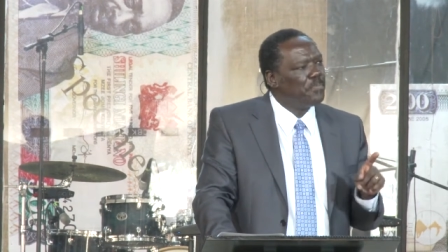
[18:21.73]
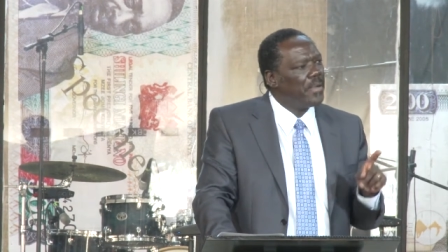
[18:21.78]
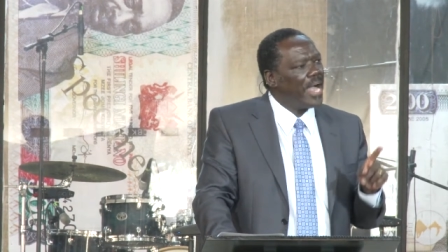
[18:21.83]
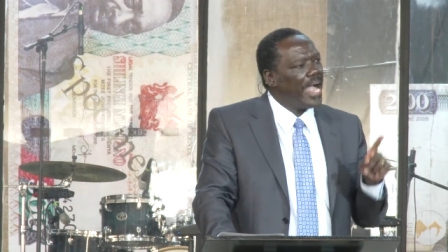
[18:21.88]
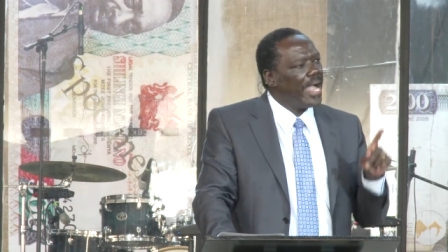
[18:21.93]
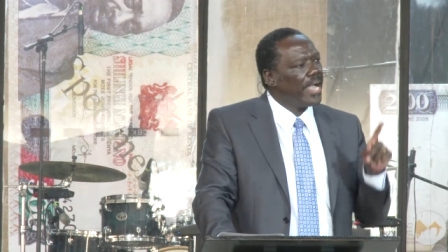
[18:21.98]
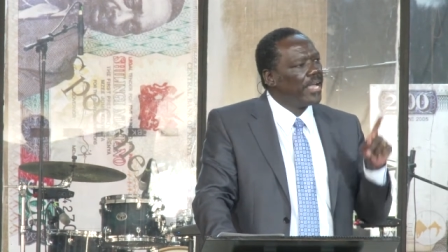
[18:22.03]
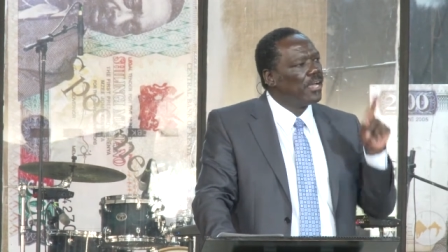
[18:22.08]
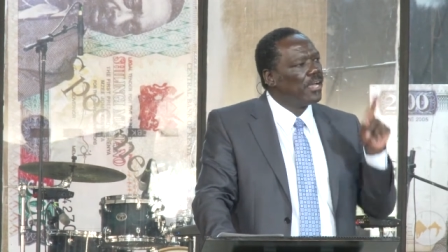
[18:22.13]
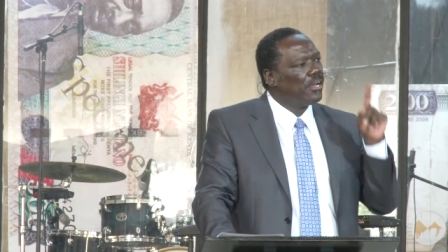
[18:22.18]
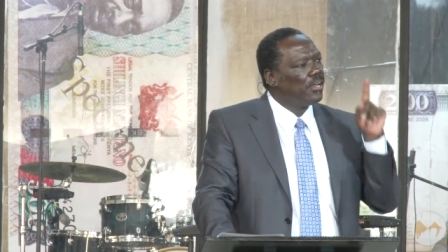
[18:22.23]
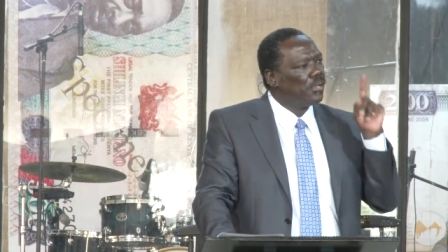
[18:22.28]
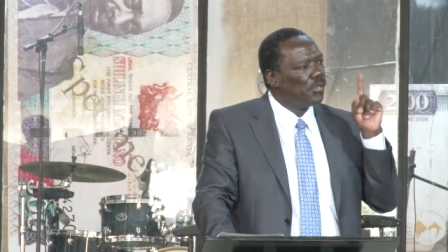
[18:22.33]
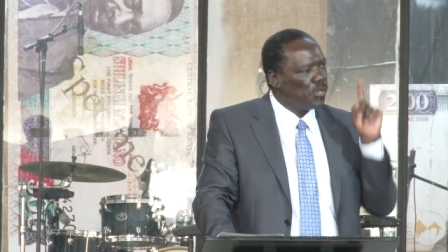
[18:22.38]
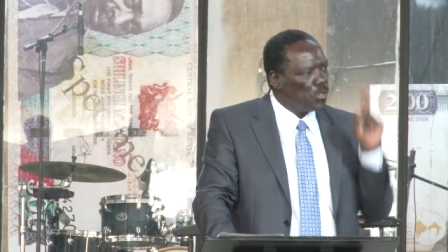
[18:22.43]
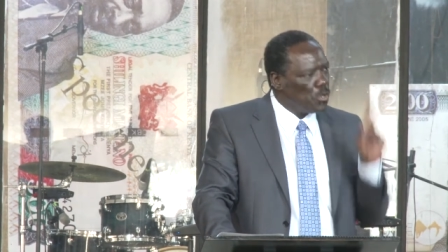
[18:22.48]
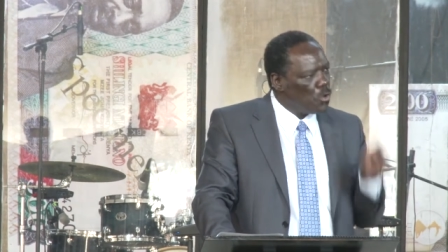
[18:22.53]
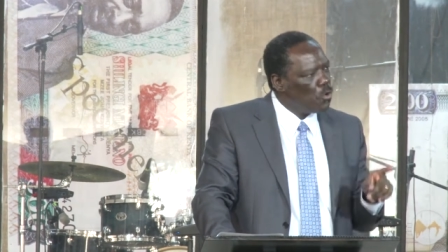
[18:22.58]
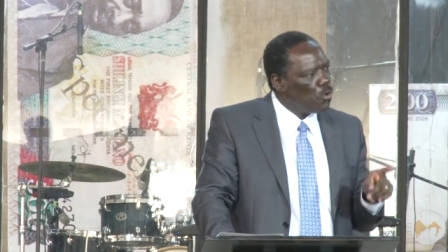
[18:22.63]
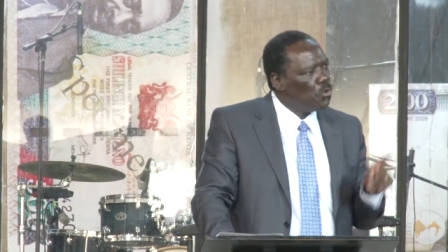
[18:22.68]
back
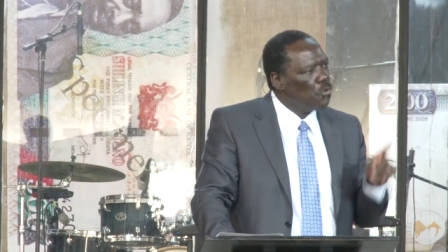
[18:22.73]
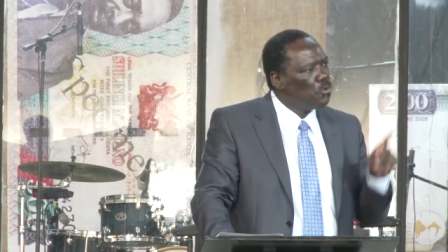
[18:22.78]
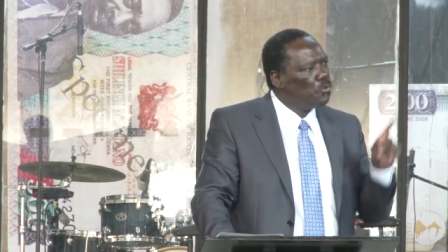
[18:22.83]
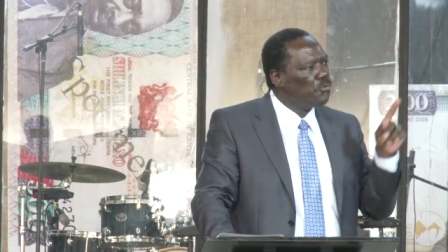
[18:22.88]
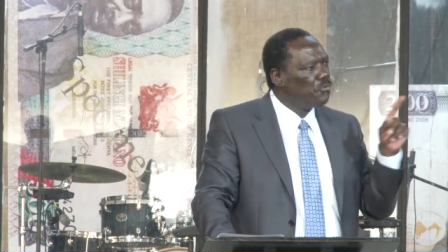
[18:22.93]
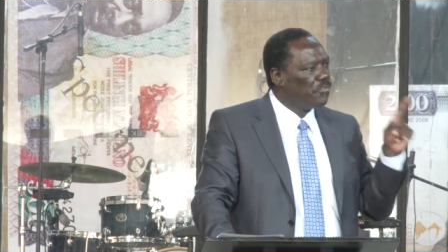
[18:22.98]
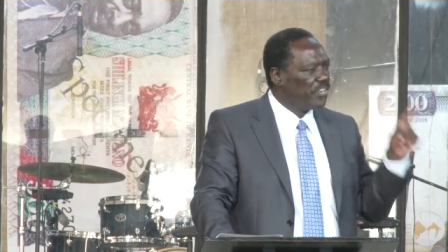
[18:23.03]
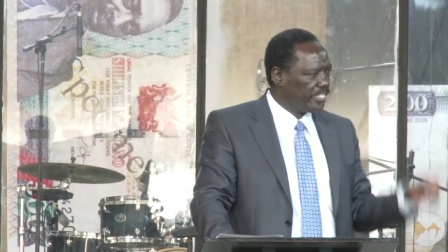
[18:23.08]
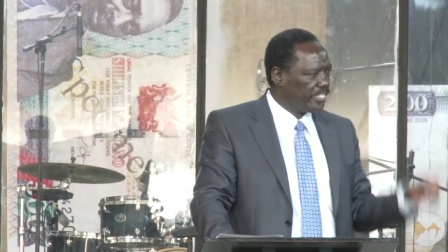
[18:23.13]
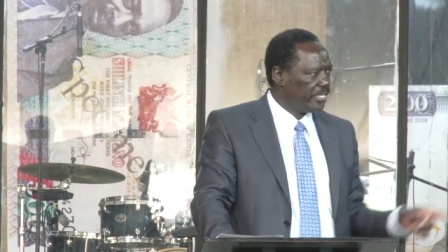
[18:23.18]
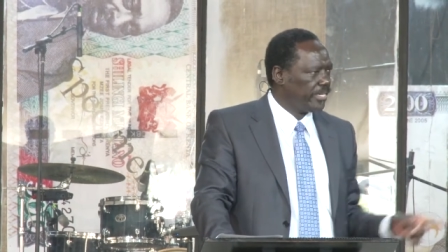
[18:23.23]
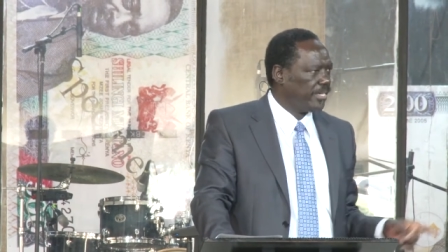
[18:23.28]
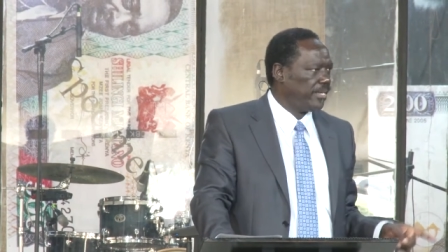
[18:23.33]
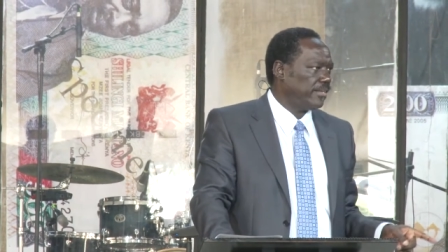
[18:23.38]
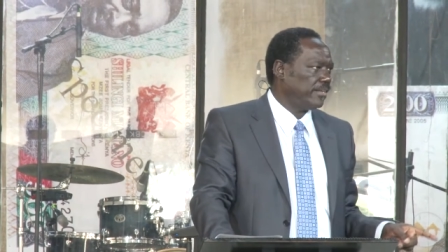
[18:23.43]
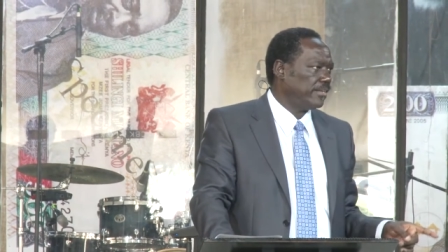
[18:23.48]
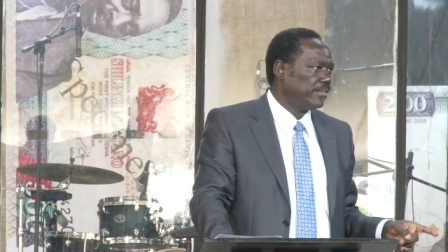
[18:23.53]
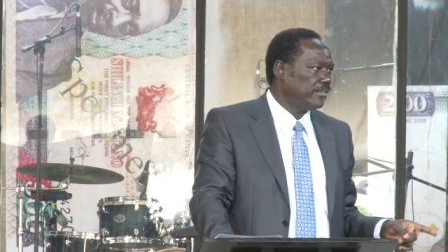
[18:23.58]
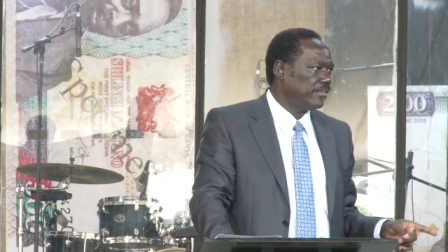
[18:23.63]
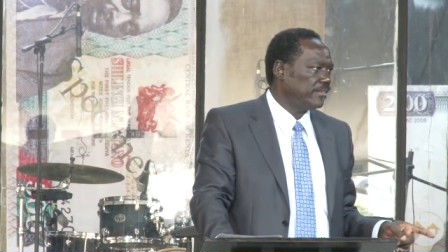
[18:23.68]
low
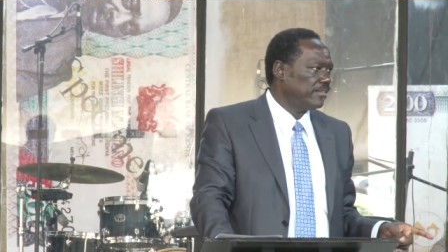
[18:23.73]
return.